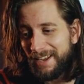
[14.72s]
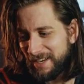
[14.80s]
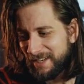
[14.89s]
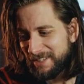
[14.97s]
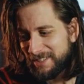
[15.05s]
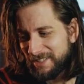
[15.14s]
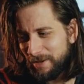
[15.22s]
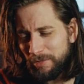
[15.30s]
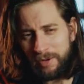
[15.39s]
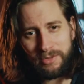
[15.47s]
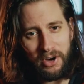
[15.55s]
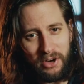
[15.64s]
it's
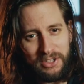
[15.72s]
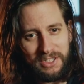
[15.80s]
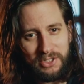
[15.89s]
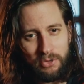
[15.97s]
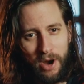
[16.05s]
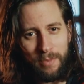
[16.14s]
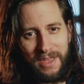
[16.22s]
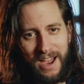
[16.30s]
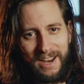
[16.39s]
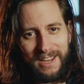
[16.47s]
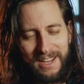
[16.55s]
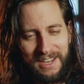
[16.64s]
sometimes hard to describe
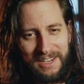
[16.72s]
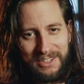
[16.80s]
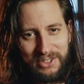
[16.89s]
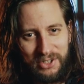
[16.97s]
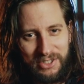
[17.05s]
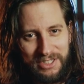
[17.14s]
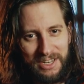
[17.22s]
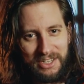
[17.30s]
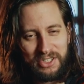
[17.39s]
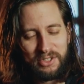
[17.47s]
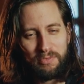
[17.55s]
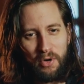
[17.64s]
that in just a
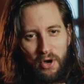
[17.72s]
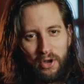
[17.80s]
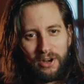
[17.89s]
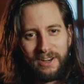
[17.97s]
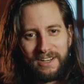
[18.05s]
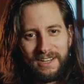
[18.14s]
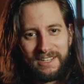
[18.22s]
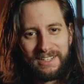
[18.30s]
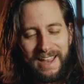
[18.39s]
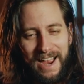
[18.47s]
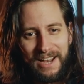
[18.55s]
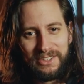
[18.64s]
small
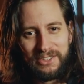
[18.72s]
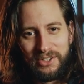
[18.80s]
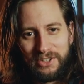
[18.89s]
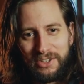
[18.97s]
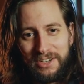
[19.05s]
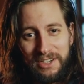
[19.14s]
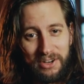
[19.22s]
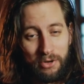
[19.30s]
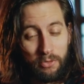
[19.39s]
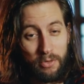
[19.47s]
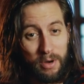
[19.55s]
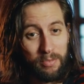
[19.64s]
little answer
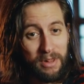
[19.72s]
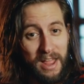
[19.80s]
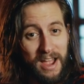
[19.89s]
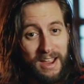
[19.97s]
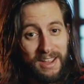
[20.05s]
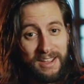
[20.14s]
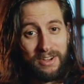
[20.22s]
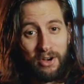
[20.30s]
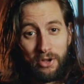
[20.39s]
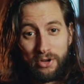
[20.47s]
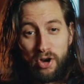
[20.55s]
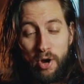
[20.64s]
or reply
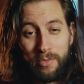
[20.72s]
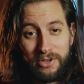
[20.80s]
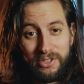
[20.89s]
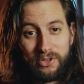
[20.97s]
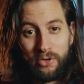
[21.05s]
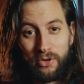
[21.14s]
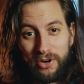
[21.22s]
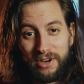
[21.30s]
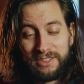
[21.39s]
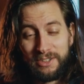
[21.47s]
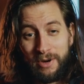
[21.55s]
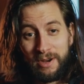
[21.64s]
on a comment
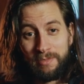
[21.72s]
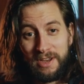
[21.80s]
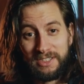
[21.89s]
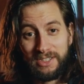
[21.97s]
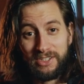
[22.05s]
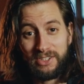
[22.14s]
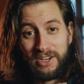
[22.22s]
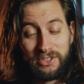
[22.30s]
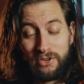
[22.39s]
or direct message.